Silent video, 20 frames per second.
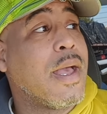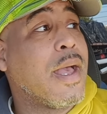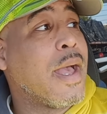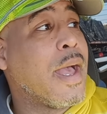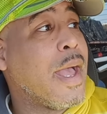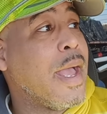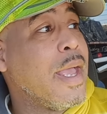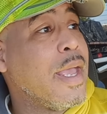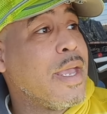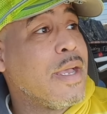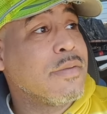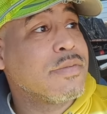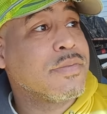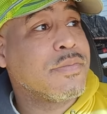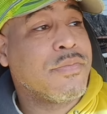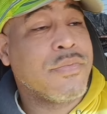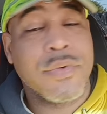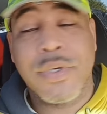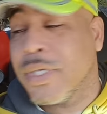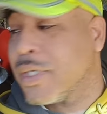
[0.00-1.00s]
I have
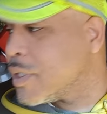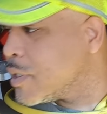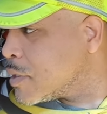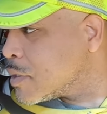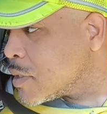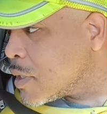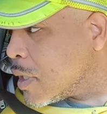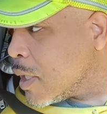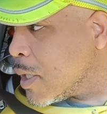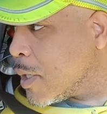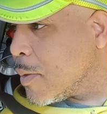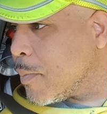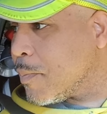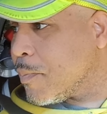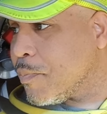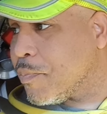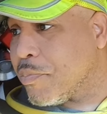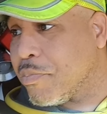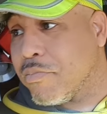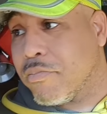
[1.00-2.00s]
some friends
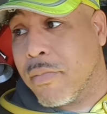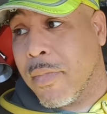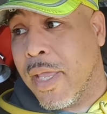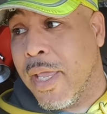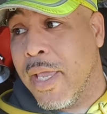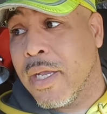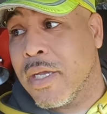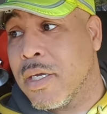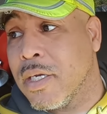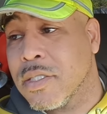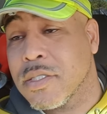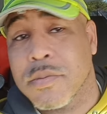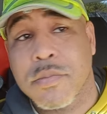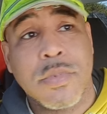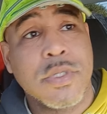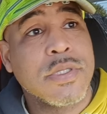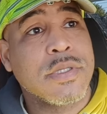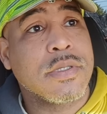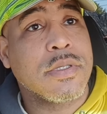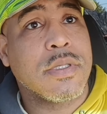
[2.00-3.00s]
and
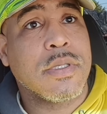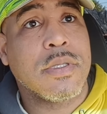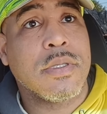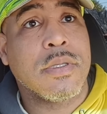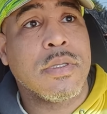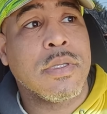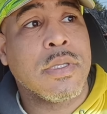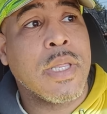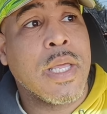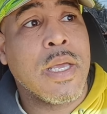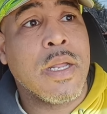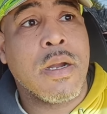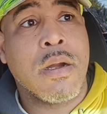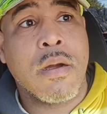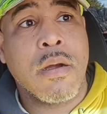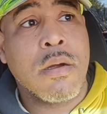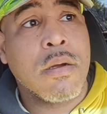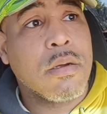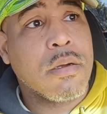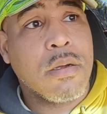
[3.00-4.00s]
customers that
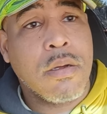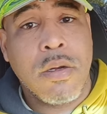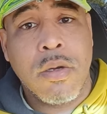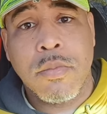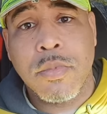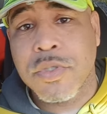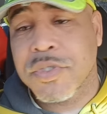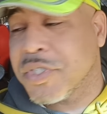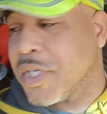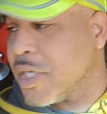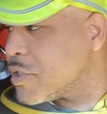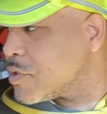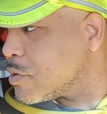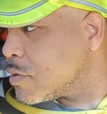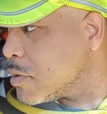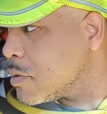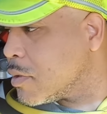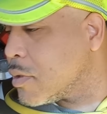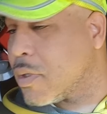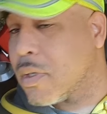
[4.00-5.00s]
are
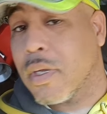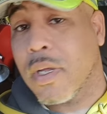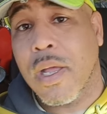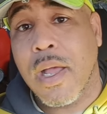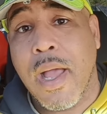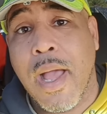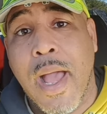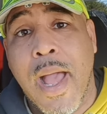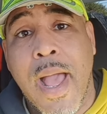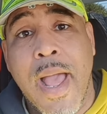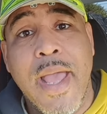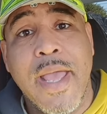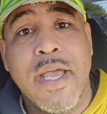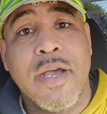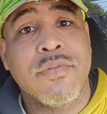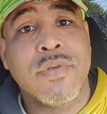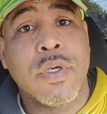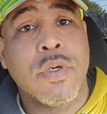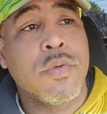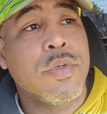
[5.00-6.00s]
homosexual. I
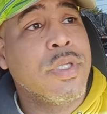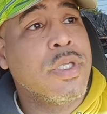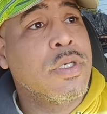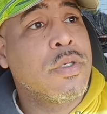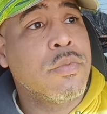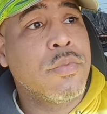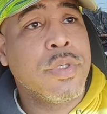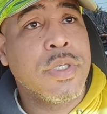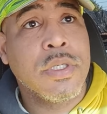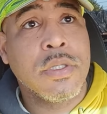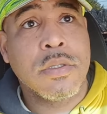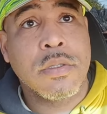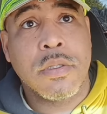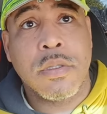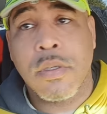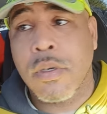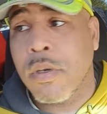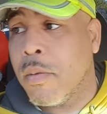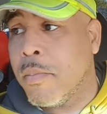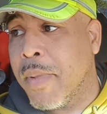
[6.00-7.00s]
have no ill will
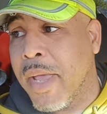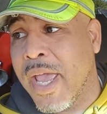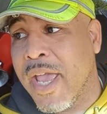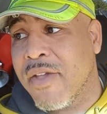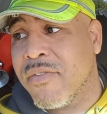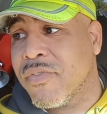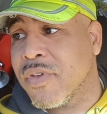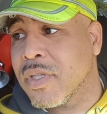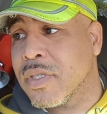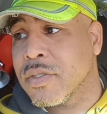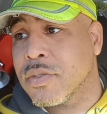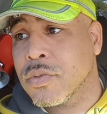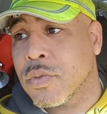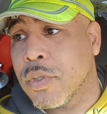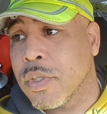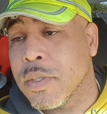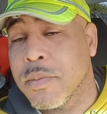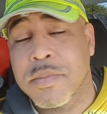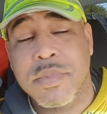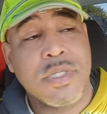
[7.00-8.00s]
or, bad feelings
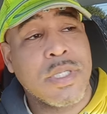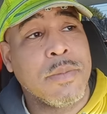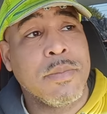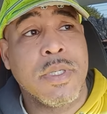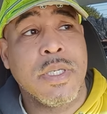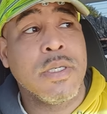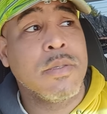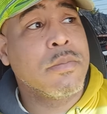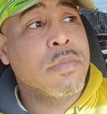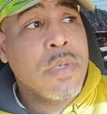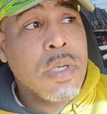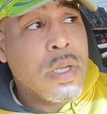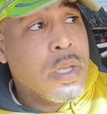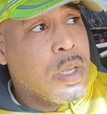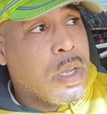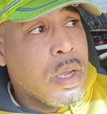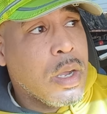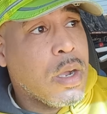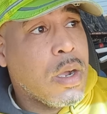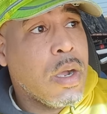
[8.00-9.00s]
toward them. Some of them
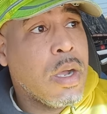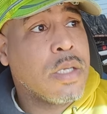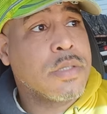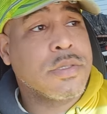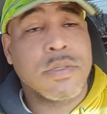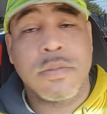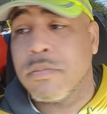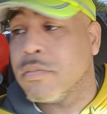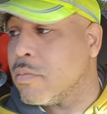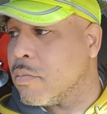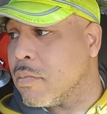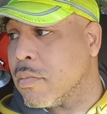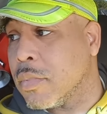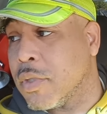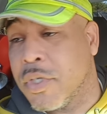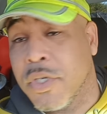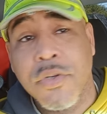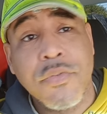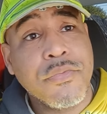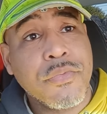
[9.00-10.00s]
are some
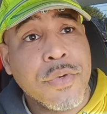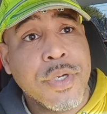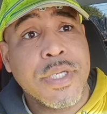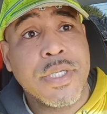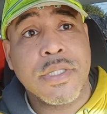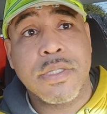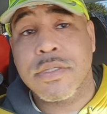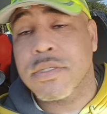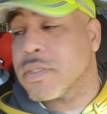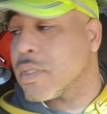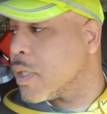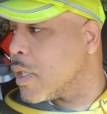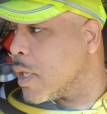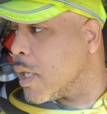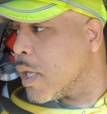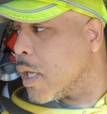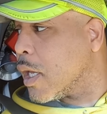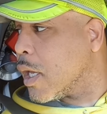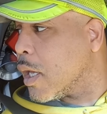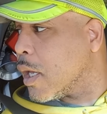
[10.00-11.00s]
good friends.
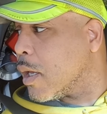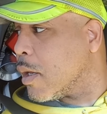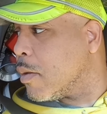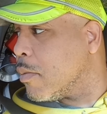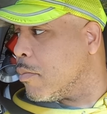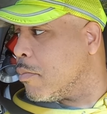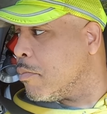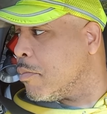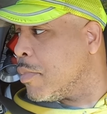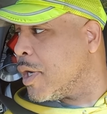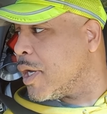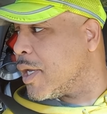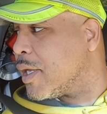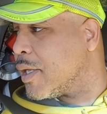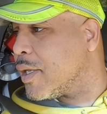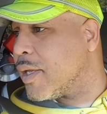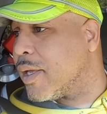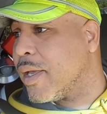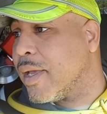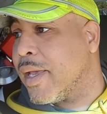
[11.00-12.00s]
But
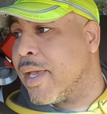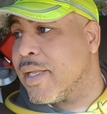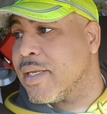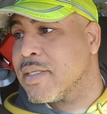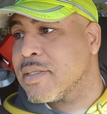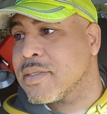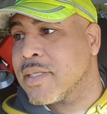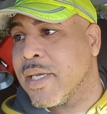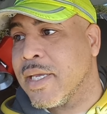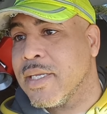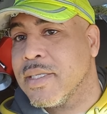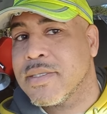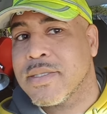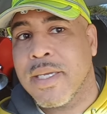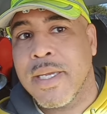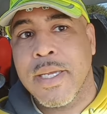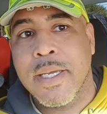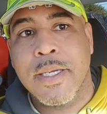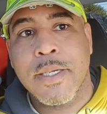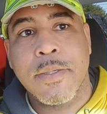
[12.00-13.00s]
at the same
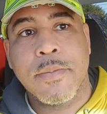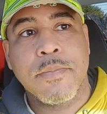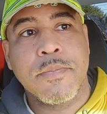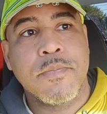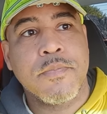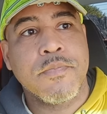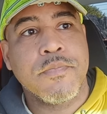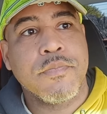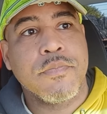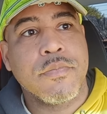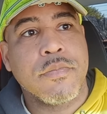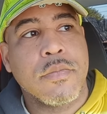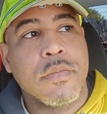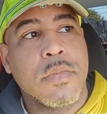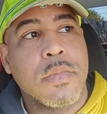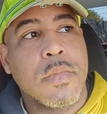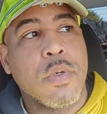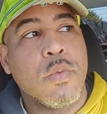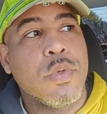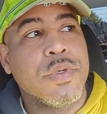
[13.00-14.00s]
time,
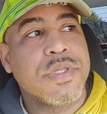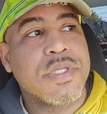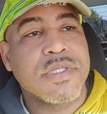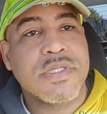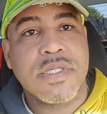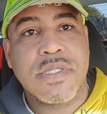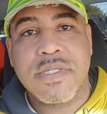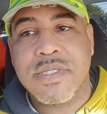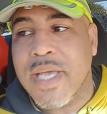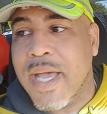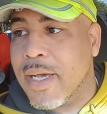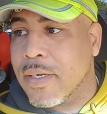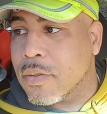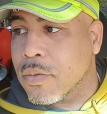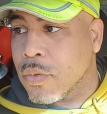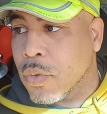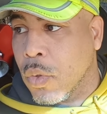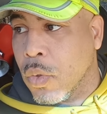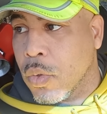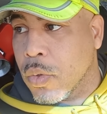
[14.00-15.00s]
with the
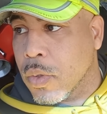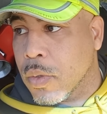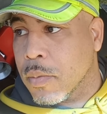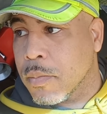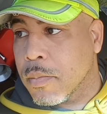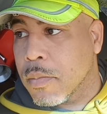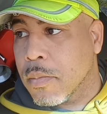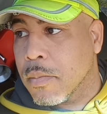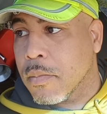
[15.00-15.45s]
societal norm,